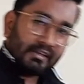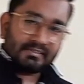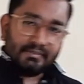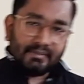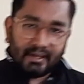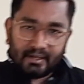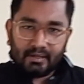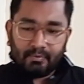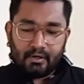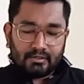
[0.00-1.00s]
it's
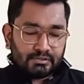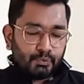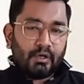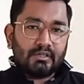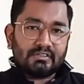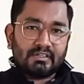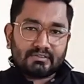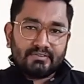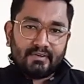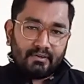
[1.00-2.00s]
dry, because once
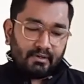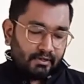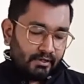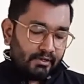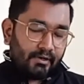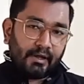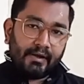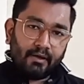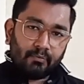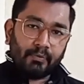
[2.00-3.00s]
it's
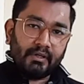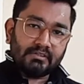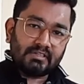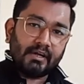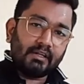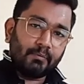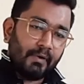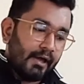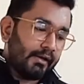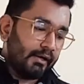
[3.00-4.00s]
dried up inside the
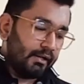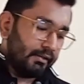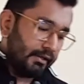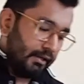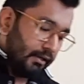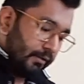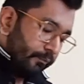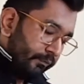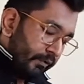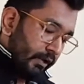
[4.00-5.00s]
barrel, the
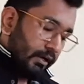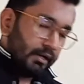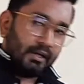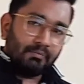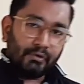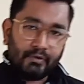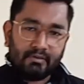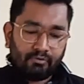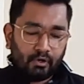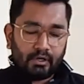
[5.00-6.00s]

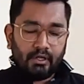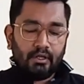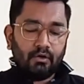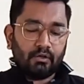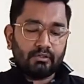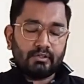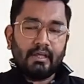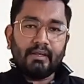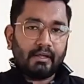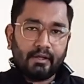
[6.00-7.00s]
WD-40 or
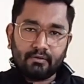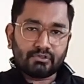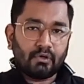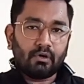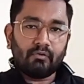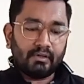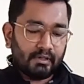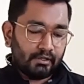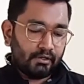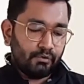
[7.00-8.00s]
any kind of solvent
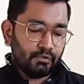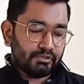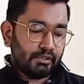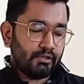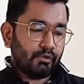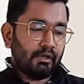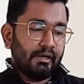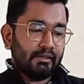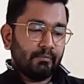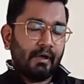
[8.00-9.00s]
that you're using to
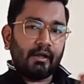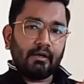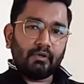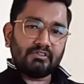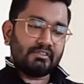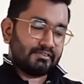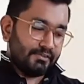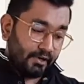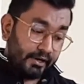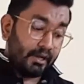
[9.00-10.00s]
clean the barrel, once it's
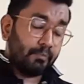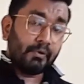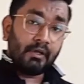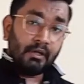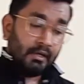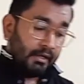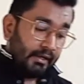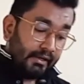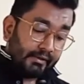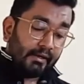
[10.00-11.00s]
dried up,
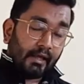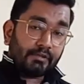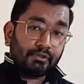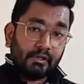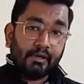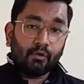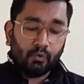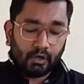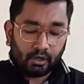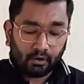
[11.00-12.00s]
it can actually
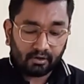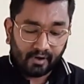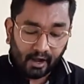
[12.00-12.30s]
do a lot of